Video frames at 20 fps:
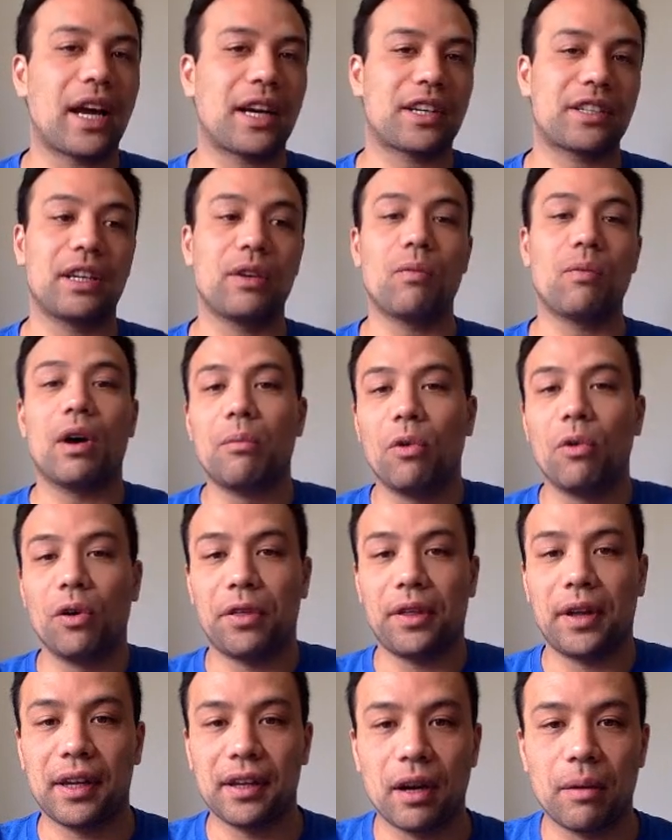Actually, one more
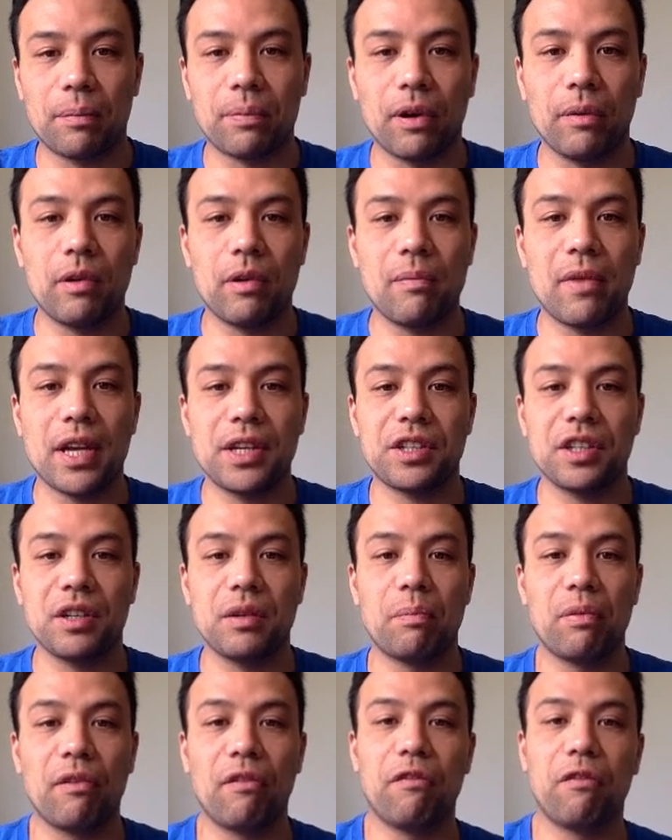thing that I'll probably
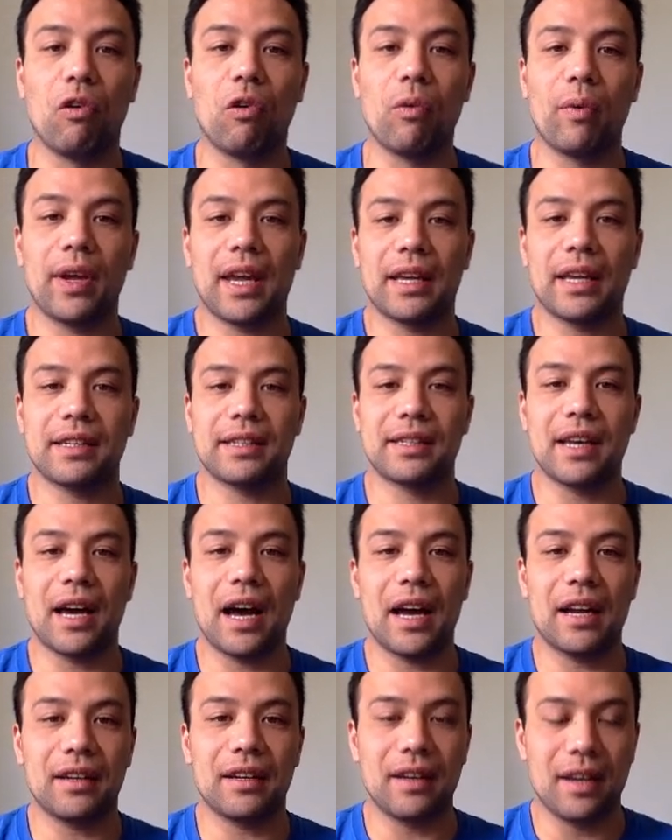mention before we get
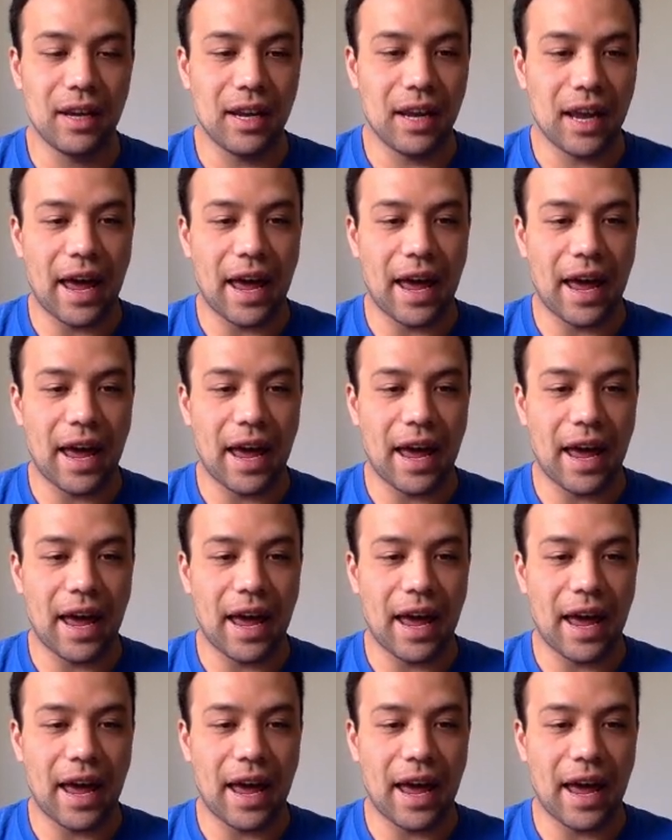started.